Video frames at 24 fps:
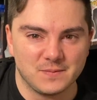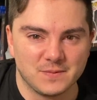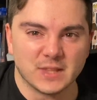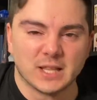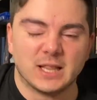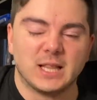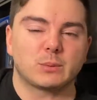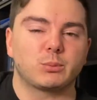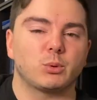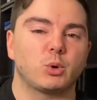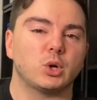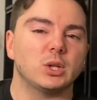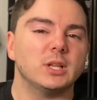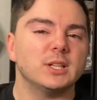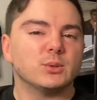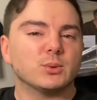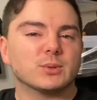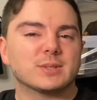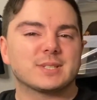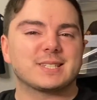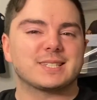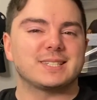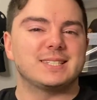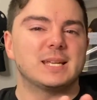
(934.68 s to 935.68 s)
Like, we got a little
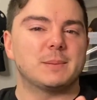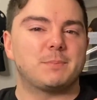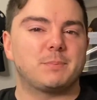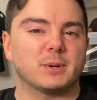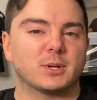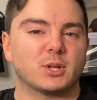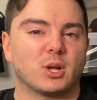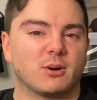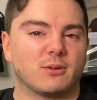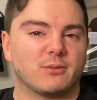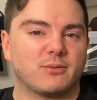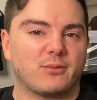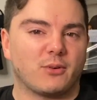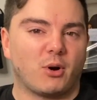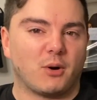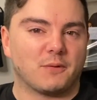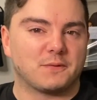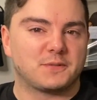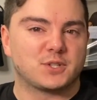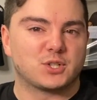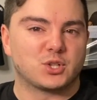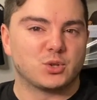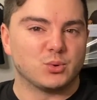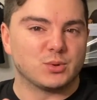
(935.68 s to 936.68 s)
snippet of,
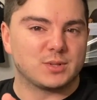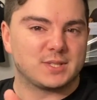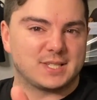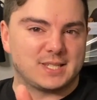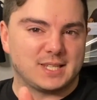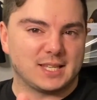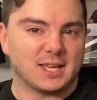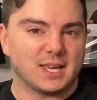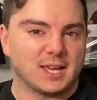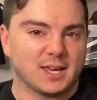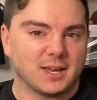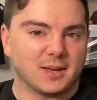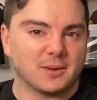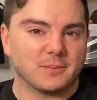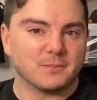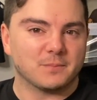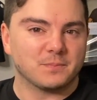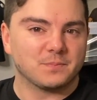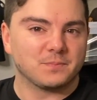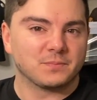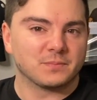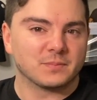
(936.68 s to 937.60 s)
of Sue singing